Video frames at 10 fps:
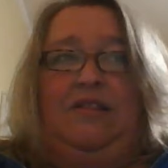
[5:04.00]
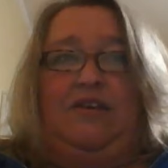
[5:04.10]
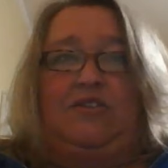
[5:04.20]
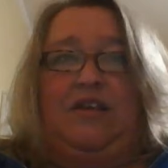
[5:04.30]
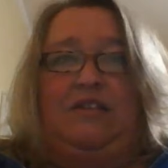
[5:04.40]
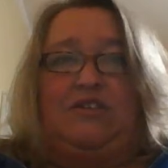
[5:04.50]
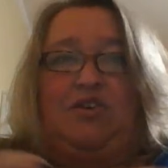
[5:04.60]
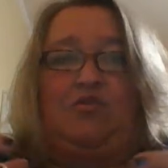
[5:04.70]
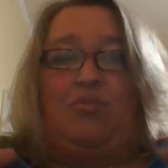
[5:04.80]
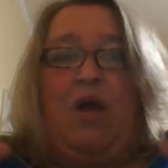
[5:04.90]
there's like this
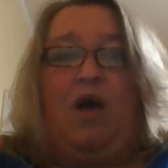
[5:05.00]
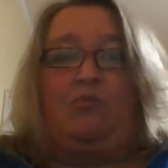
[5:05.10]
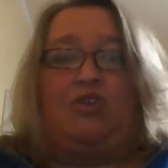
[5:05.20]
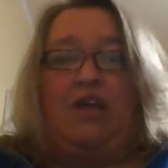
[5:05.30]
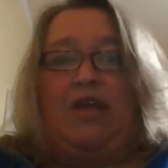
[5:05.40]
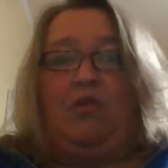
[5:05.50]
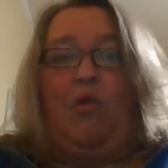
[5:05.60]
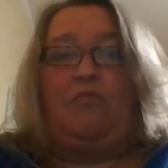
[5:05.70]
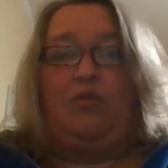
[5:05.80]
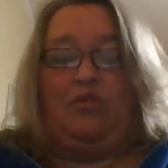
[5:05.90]
ground shaking
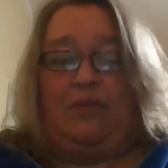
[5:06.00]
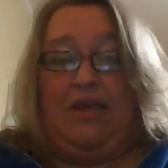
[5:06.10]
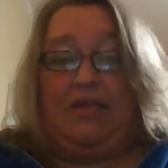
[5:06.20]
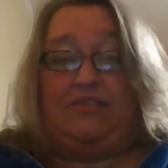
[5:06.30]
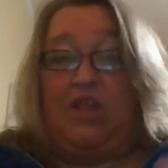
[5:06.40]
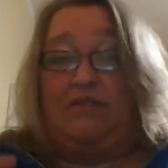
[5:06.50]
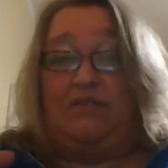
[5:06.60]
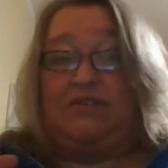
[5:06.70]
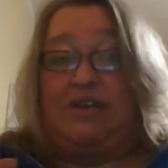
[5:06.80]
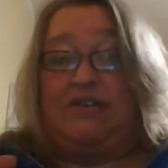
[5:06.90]
rumble that begins, and all
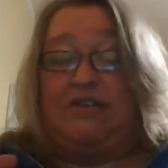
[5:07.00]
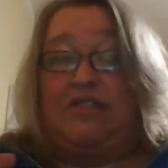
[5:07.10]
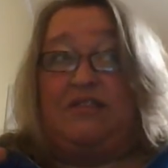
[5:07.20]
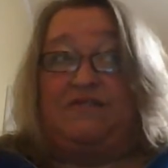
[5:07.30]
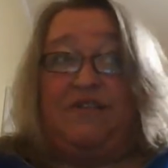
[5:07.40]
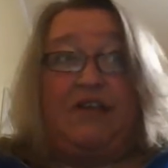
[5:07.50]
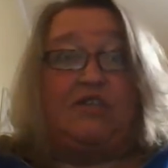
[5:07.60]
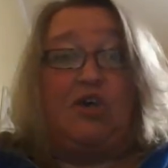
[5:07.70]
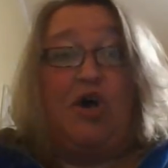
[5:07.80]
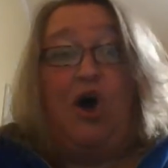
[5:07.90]
of a sudden, the
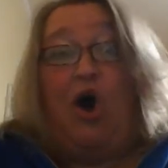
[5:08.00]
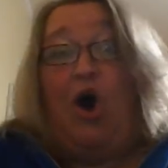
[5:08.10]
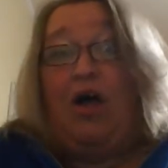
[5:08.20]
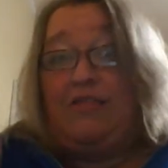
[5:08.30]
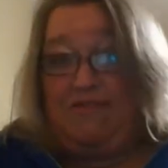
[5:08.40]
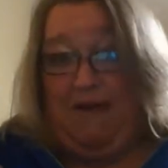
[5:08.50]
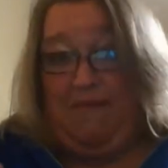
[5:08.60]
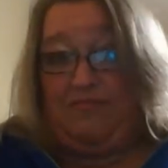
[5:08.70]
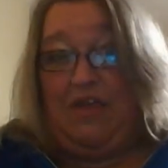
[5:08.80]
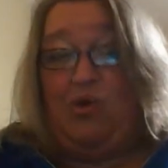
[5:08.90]
fight's on
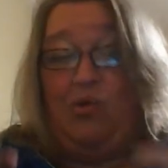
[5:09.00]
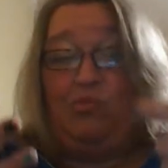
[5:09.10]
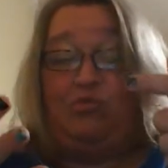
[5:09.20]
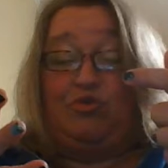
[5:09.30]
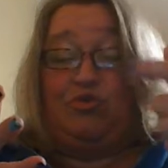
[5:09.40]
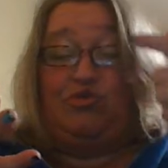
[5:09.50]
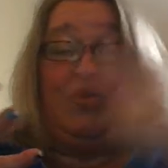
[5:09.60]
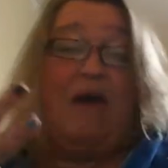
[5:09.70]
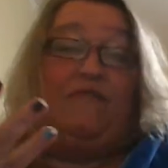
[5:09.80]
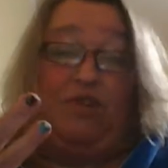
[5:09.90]
them. They don't
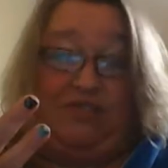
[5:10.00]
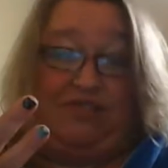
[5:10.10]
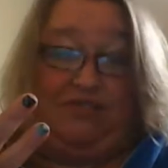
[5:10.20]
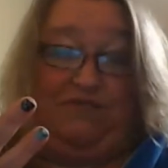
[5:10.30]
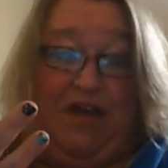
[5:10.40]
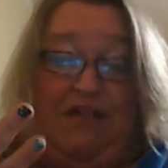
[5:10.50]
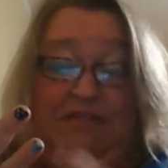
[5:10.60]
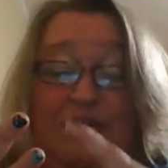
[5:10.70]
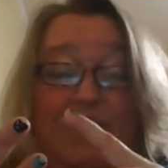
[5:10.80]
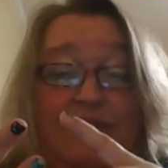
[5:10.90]
travel to the
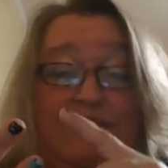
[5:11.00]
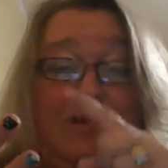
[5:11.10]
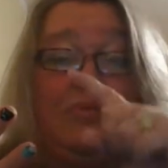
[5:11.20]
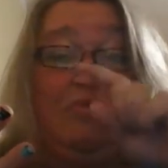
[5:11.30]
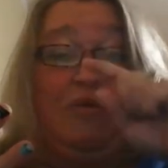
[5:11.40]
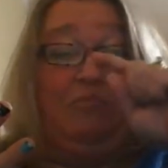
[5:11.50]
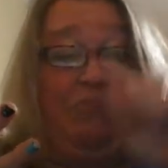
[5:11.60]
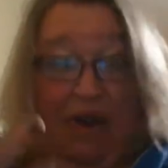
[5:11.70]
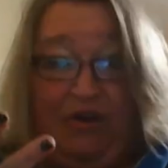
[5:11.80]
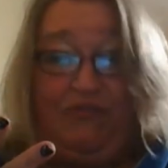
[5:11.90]
fight. They don't have time to
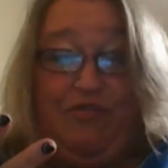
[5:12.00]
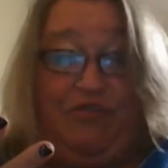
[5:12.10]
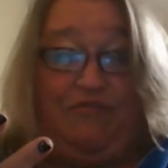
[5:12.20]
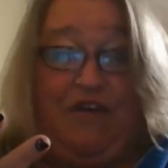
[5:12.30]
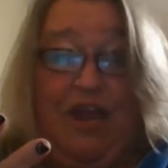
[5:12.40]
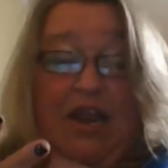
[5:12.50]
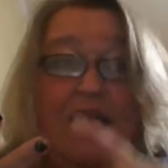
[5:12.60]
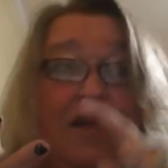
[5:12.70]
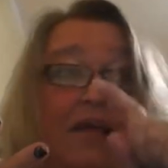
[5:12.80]
prepare for the fight.